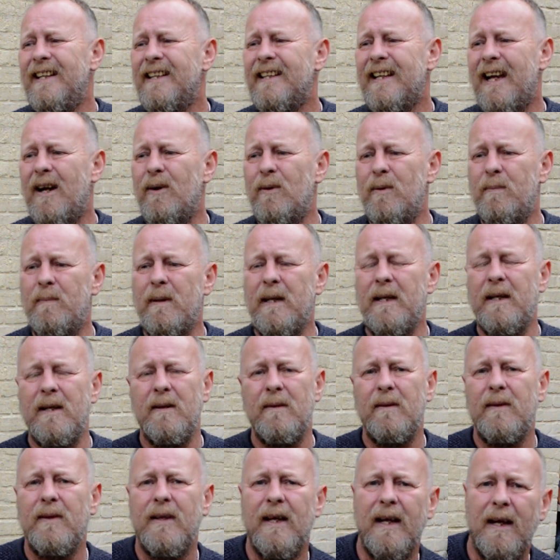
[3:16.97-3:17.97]
that would be
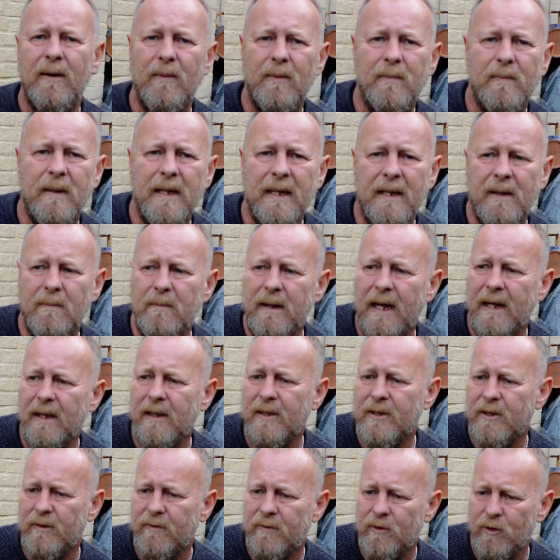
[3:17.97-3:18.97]
the
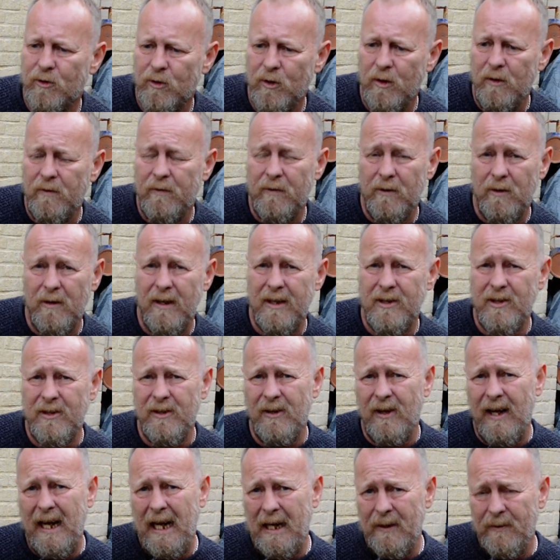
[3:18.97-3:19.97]
medals of truth for us
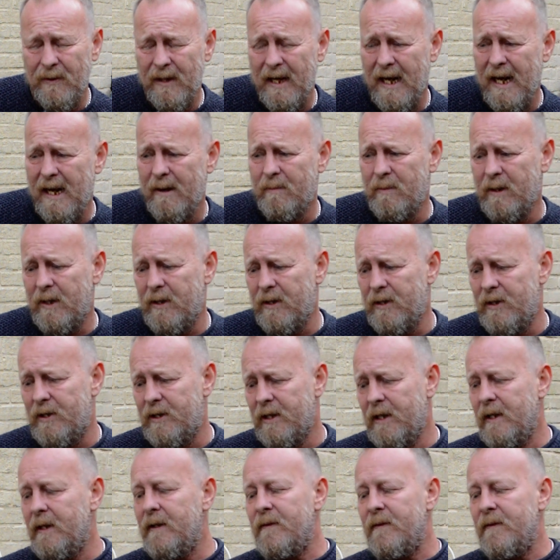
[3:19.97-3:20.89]
lot out there, because